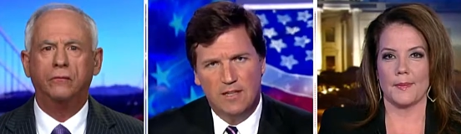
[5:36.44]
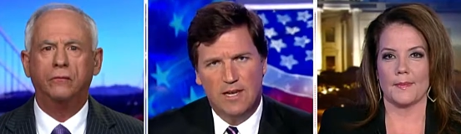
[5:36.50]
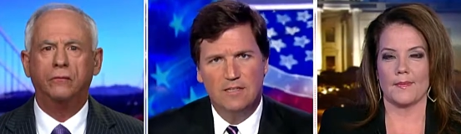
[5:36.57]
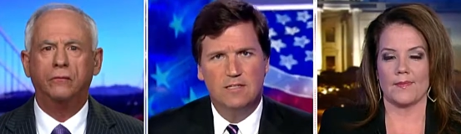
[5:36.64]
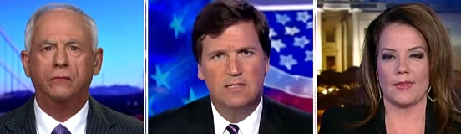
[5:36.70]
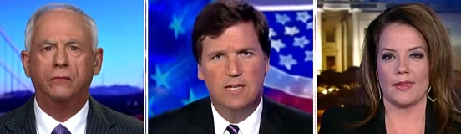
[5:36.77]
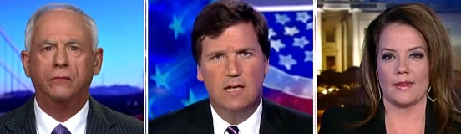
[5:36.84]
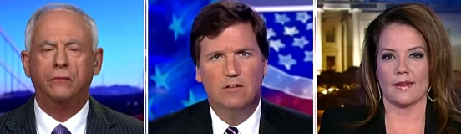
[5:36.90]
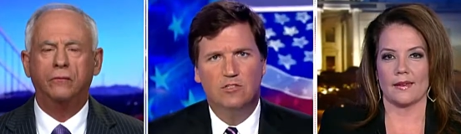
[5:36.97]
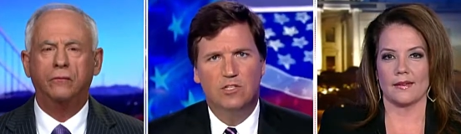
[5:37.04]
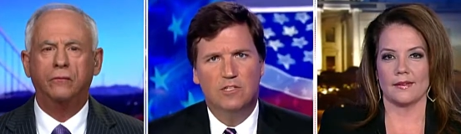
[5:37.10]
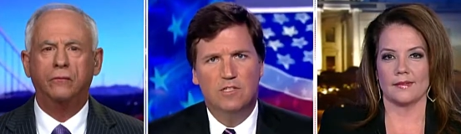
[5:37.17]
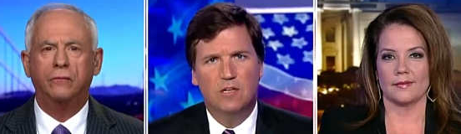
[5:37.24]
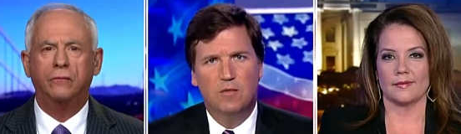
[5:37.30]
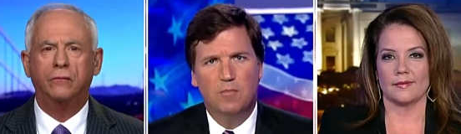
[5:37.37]
Speaker 1: that has
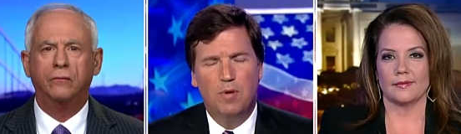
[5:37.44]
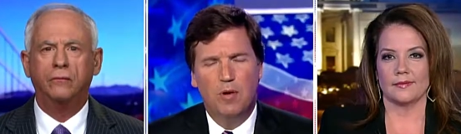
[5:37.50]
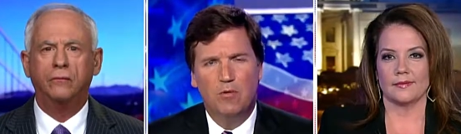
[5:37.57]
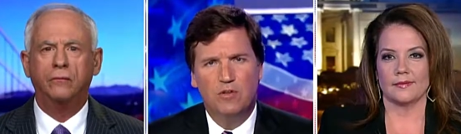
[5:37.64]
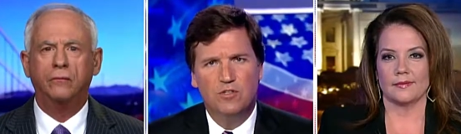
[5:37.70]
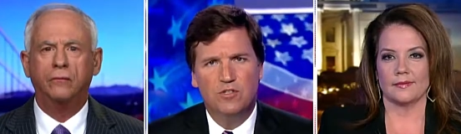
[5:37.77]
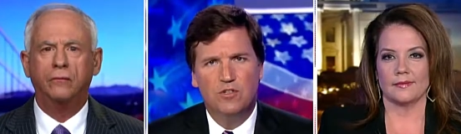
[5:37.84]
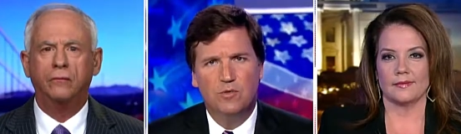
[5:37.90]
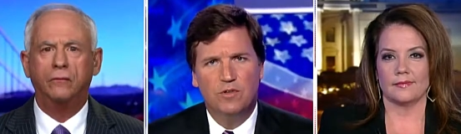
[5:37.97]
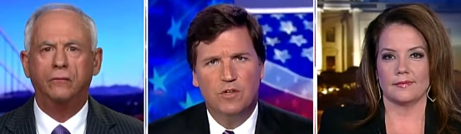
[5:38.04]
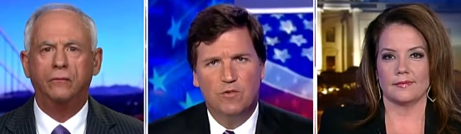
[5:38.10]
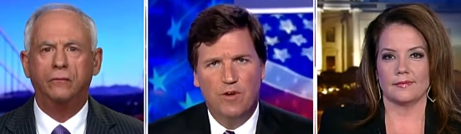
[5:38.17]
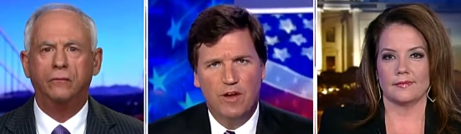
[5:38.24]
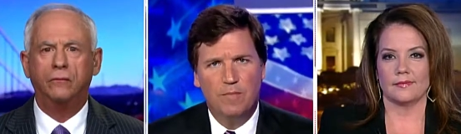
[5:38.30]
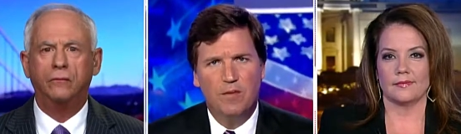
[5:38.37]
intelligence components to it. The
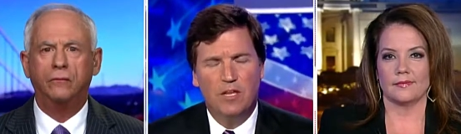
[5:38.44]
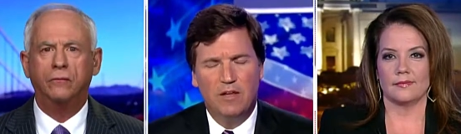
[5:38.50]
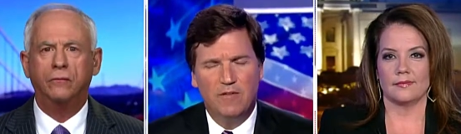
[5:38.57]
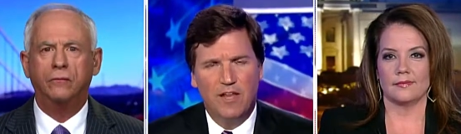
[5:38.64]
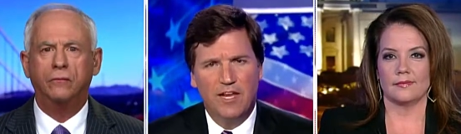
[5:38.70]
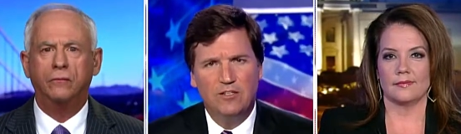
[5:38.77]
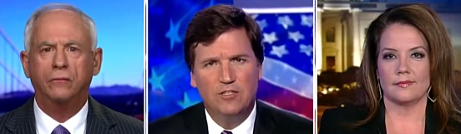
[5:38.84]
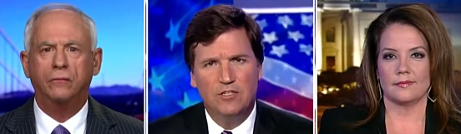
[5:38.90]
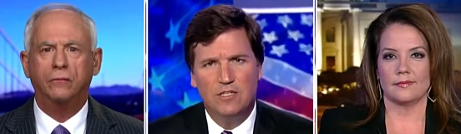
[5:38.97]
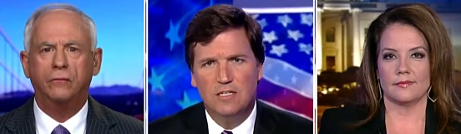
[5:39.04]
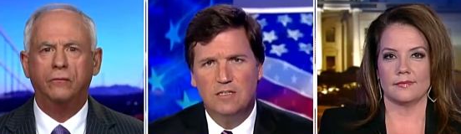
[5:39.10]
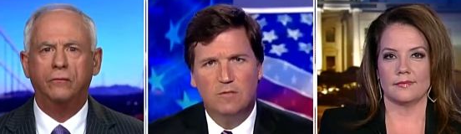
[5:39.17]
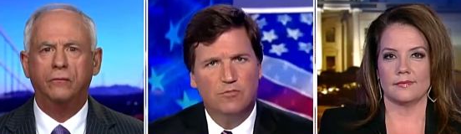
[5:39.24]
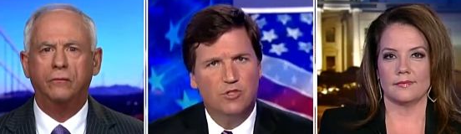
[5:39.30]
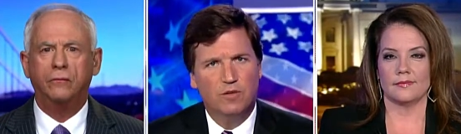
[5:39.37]
credibility of the agency
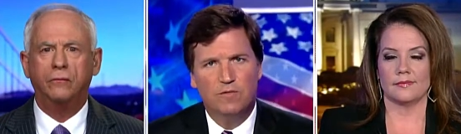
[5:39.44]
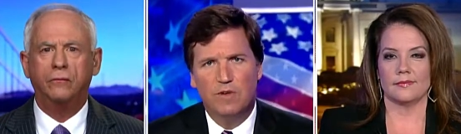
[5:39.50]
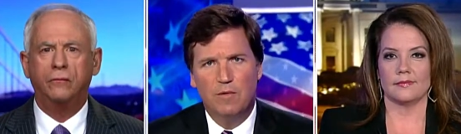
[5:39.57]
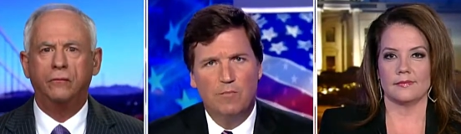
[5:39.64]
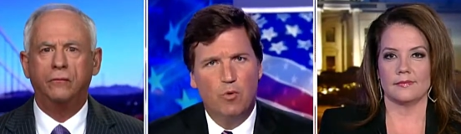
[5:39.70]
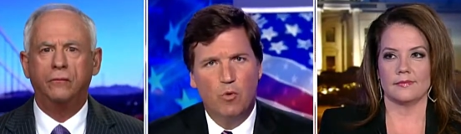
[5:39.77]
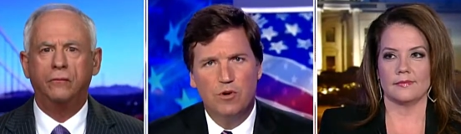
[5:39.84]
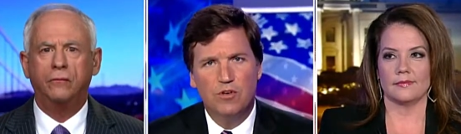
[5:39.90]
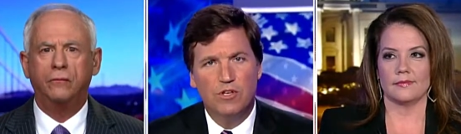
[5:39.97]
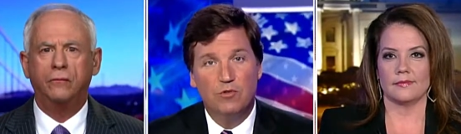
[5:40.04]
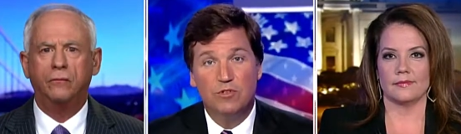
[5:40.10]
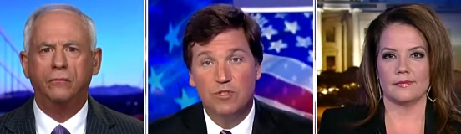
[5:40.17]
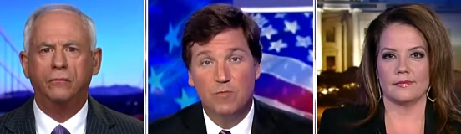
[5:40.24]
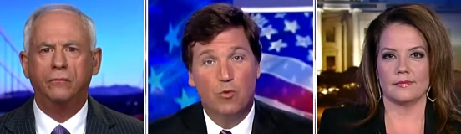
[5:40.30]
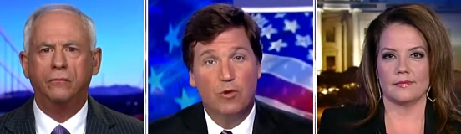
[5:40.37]
is, I'm sure, important to you.
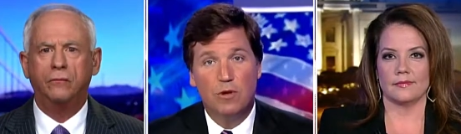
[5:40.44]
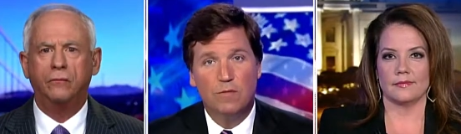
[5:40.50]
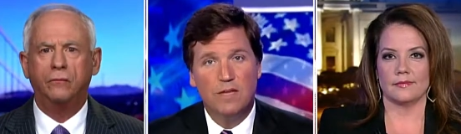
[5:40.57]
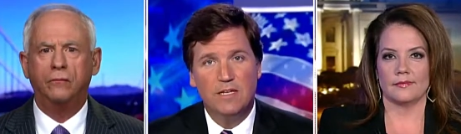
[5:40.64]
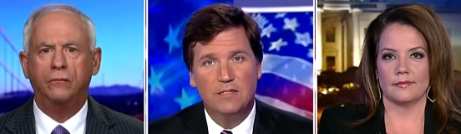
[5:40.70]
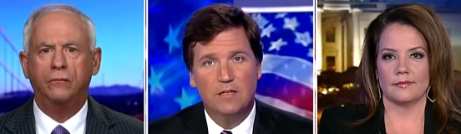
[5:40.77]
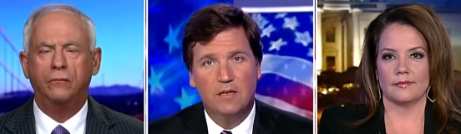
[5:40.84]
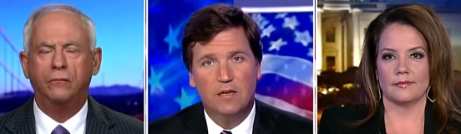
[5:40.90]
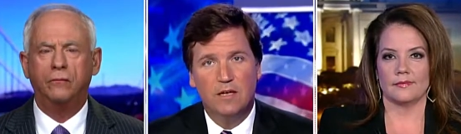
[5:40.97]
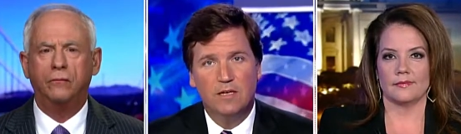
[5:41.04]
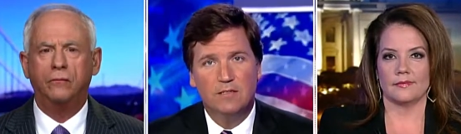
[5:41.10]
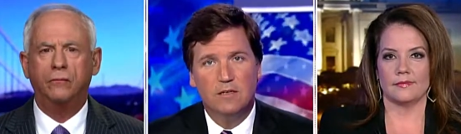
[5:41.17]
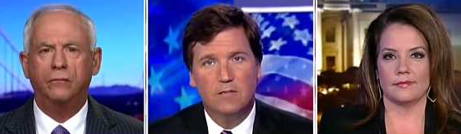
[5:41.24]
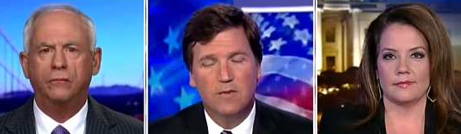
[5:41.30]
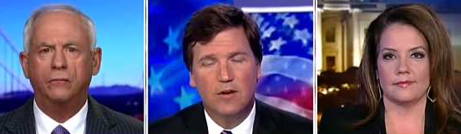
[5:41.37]
It's important to me as, a,
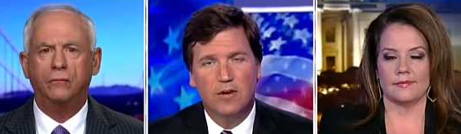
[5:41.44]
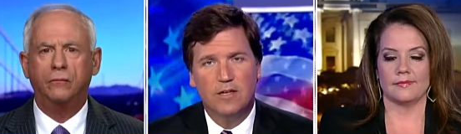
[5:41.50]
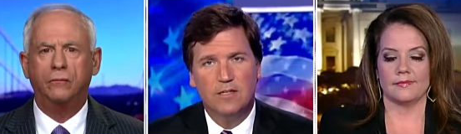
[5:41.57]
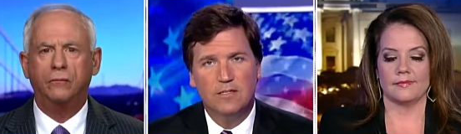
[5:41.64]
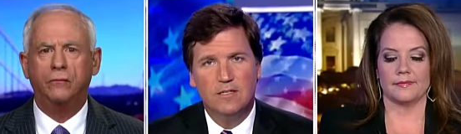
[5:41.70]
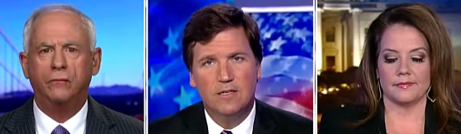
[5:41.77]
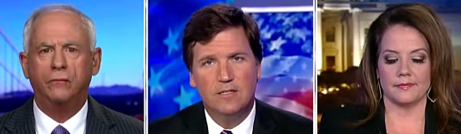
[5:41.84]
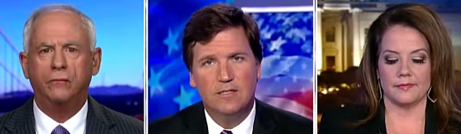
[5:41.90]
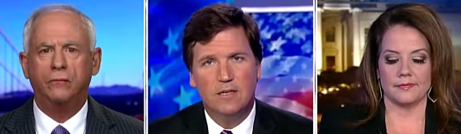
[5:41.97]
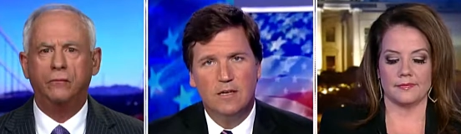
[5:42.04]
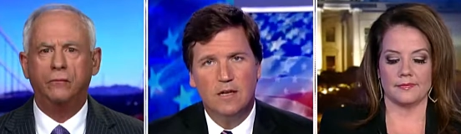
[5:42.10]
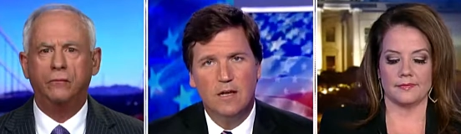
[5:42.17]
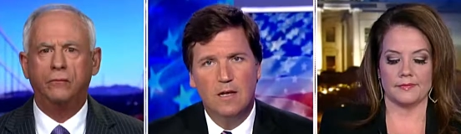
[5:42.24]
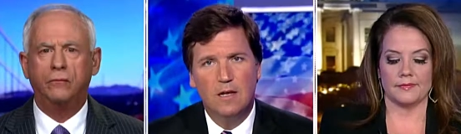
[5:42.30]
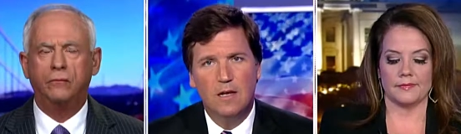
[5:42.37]
as an American
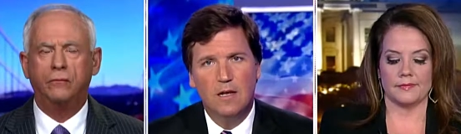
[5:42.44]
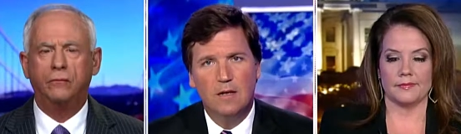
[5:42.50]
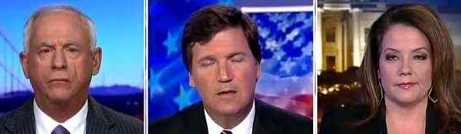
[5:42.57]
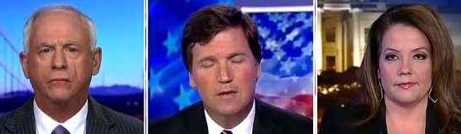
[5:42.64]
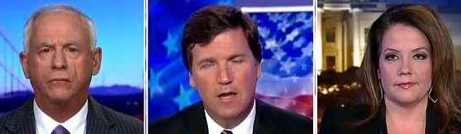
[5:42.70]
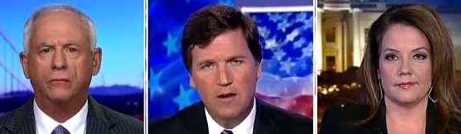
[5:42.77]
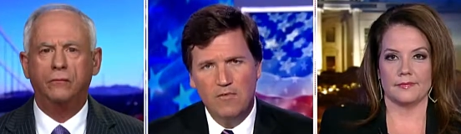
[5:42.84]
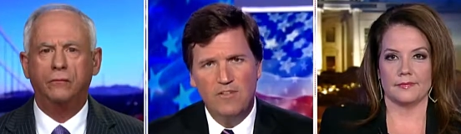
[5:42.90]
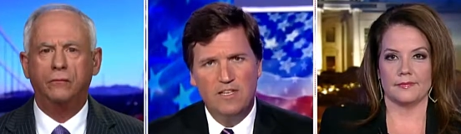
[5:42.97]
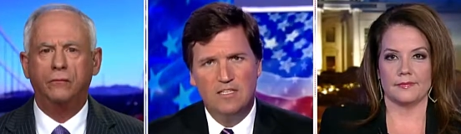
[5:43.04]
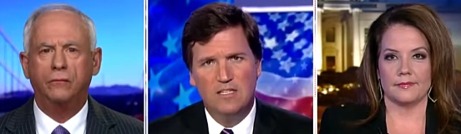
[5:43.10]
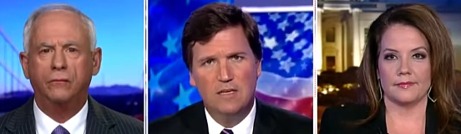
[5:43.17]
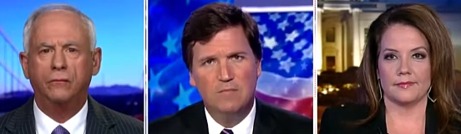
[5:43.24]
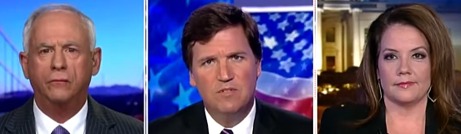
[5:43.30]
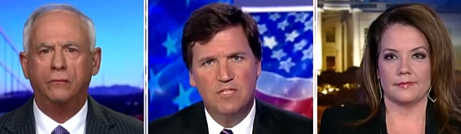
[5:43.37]
citizen. None of this
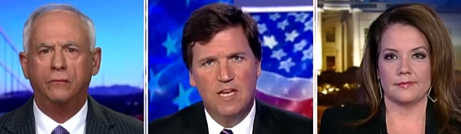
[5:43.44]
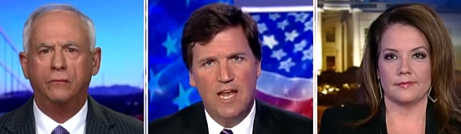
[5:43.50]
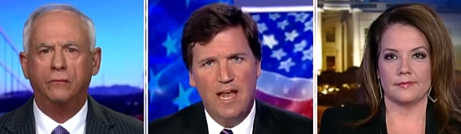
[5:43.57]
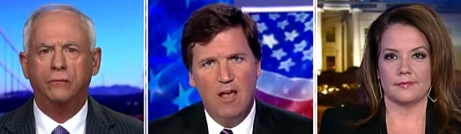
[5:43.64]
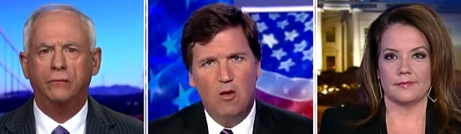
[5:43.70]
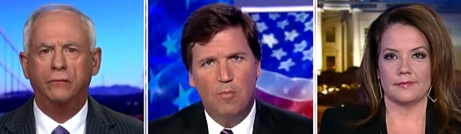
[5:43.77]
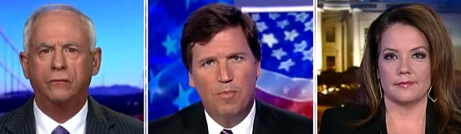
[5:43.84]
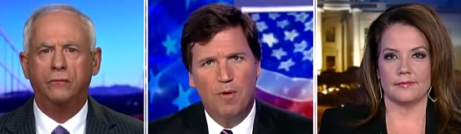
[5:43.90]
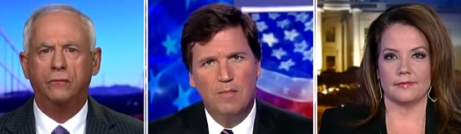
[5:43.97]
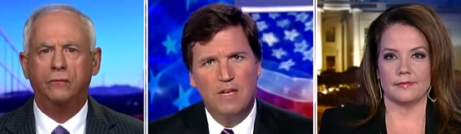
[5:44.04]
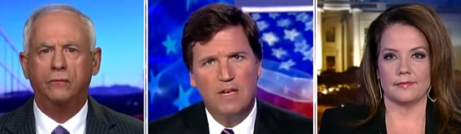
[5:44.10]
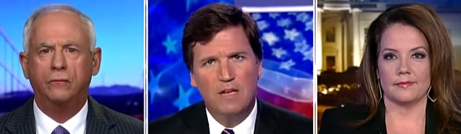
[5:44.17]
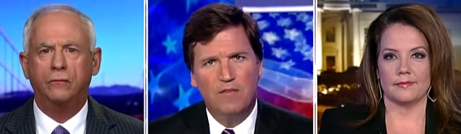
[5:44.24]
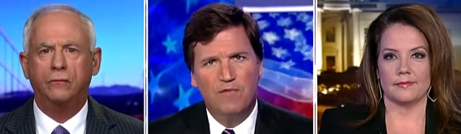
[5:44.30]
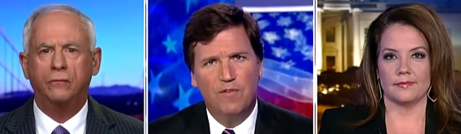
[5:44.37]
seems to help. I
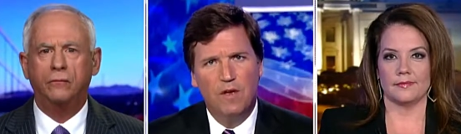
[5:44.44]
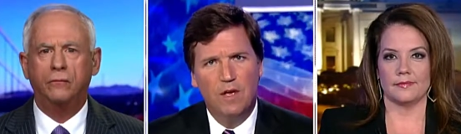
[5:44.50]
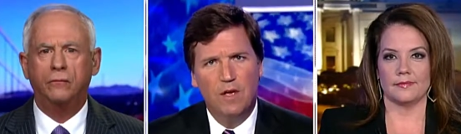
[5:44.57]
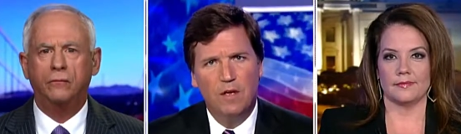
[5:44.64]
mean, if